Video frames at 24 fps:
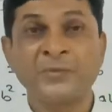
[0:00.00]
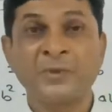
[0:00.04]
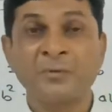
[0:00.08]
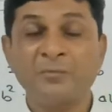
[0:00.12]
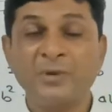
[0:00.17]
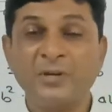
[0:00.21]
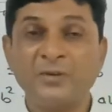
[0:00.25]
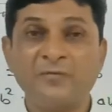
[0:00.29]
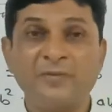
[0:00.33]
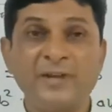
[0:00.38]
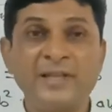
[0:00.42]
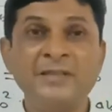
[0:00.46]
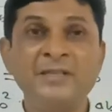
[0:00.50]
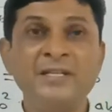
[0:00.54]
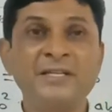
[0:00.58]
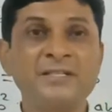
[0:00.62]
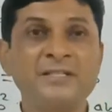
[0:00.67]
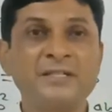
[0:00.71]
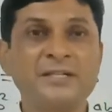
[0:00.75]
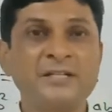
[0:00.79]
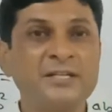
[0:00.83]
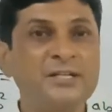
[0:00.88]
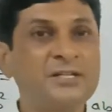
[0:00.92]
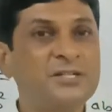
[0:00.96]
but when
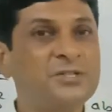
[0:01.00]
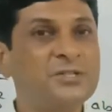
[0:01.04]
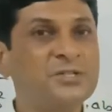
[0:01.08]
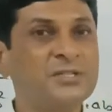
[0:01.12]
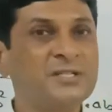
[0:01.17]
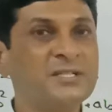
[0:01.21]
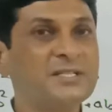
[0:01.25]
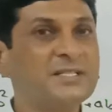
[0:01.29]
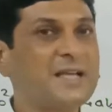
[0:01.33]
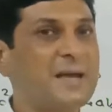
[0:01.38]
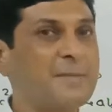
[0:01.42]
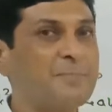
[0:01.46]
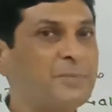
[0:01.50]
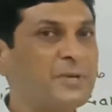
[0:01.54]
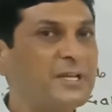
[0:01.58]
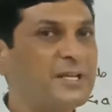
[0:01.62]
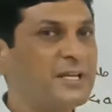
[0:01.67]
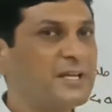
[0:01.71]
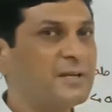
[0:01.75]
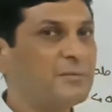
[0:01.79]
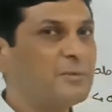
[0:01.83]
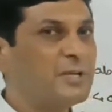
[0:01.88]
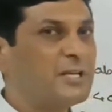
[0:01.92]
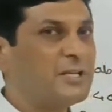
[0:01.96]
this condition is
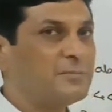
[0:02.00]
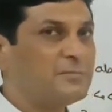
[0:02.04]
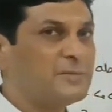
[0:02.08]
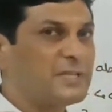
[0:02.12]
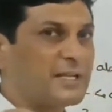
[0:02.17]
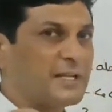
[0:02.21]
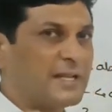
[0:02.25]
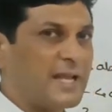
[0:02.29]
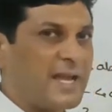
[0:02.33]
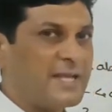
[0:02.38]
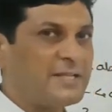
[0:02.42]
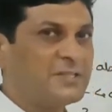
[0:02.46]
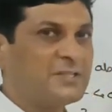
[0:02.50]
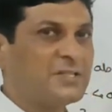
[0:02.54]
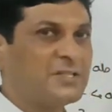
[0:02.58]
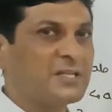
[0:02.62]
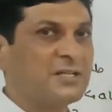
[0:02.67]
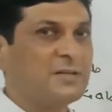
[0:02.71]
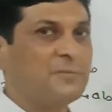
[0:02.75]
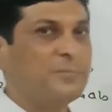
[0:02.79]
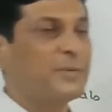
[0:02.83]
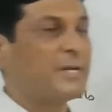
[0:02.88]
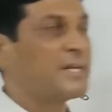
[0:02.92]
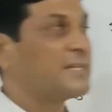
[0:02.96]
applicable, if the lines
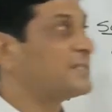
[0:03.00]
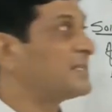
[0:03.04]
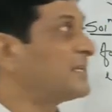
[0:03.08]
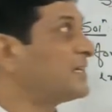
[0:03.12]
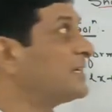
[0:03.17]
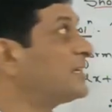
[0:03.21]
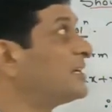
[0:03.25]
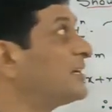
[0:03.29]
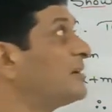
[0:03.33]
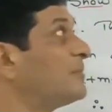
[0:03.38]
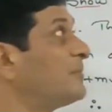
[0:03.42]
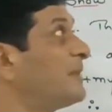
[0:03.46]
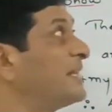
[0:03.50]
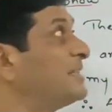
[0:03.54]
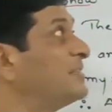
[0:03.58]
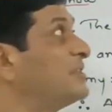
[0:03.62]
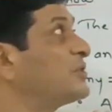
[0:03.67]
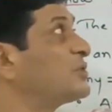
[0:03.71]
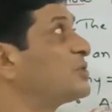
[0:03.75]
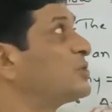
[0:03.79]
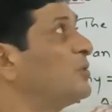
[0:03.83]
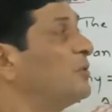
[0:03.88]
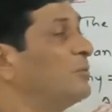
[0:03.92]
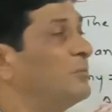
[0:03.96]
represented by
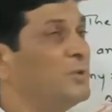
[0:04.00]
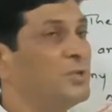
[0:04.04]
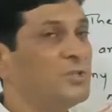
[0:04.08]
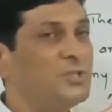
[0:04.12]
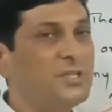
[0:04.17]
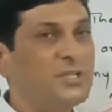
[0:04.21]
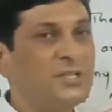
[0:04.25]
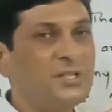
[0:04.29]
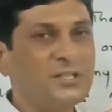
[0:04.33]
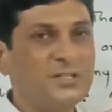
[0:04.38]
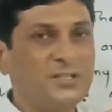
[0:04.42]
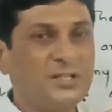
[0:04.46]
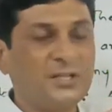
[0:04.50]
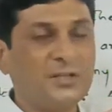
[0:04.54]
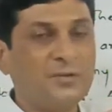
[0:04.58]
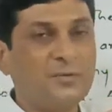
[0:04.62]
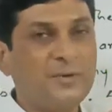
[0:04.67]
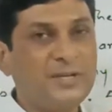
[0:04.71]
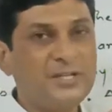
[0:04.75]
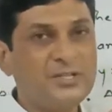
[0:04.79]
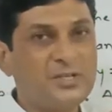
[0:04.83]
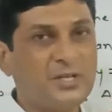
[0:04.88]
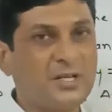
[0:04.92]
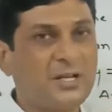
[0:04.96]
this homogeneous
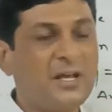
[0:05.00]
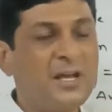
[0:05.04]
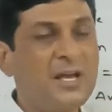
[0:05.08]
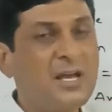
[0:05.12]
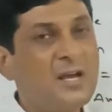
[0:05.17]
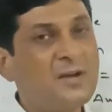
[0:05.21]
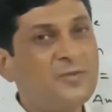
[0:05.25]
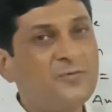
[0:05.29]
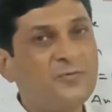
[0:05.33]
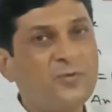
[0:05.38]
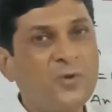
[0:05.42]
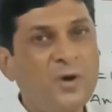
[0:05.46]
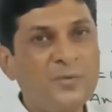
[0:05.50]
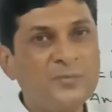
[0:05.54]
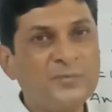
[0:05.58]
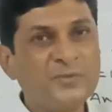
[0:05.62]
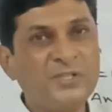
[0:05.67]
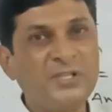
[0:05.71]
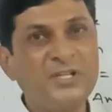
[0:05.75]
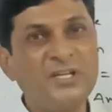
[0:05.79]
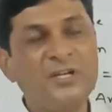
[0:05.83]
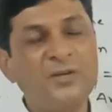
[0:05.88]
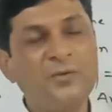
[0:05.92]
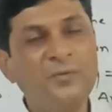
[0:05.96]
equation
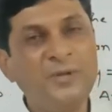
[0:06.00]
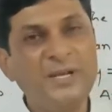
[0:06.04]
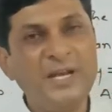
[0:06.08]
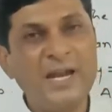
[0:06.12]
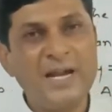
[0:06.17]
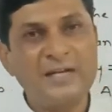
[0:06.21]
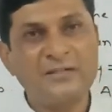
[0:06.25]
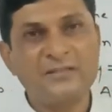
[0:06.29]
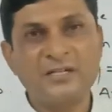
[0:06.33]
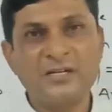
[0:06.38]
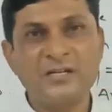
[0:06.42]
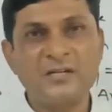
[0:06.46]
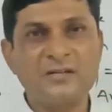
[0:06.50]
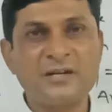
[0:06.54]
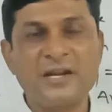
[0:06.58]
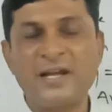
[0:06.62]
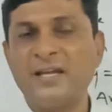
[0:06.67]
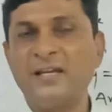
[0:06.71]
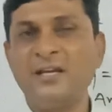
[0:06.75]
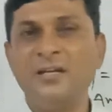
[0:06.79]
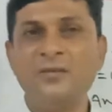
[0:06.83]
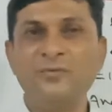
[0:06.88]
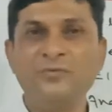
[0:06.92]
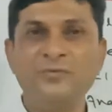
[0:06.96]
forms equilateral
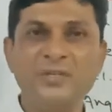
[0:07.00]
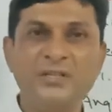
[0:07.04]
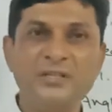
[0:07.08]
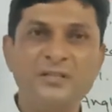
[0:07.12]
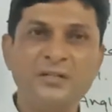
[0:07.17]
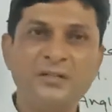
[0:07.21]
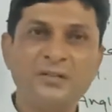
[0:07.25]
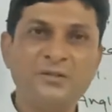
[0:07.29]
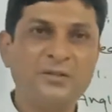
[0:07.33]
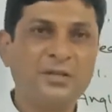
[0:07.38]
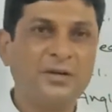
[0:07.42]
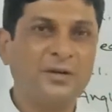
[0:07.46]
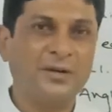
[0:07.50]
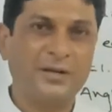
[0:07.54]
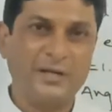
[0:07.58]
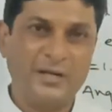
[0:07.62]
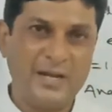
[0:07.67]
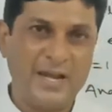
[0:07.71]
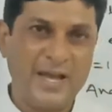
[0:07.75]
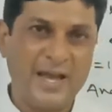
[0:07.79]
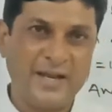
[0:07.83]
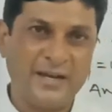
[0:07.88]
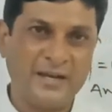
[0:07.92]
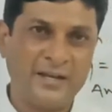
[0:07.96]
triangle with the
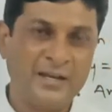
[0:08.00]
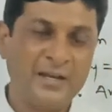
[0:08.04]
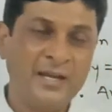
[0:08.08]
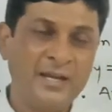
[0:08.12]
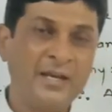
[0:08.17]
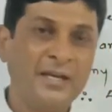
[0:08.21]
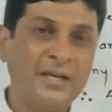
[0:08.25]
third line.